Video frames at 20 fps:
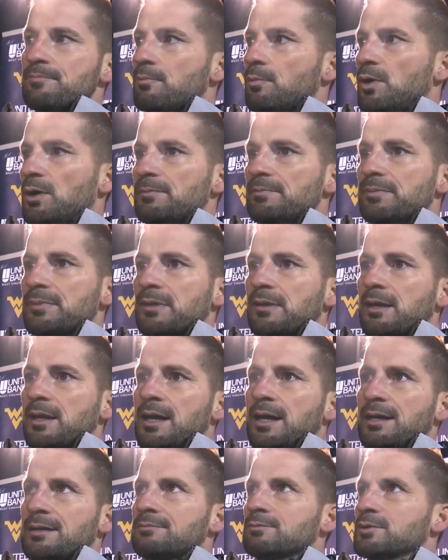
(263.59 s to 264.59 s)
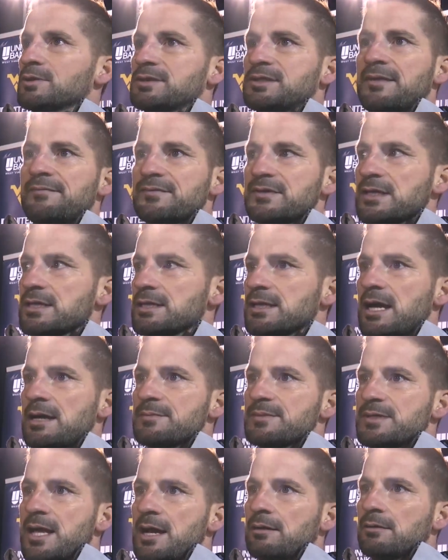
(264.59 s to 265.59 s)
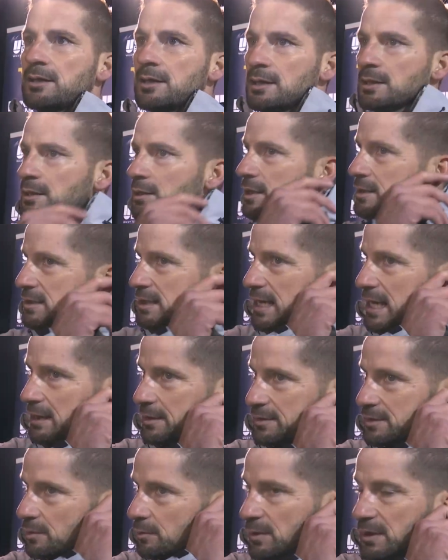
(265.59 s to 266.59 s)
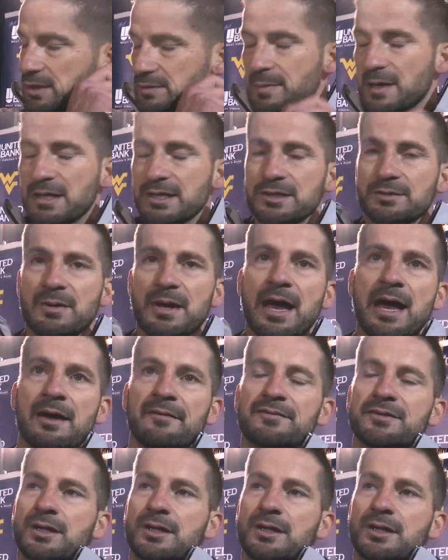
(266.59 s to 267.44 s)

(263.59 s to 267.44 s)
what uh, what 17 games now has allowed us to win as many as we have.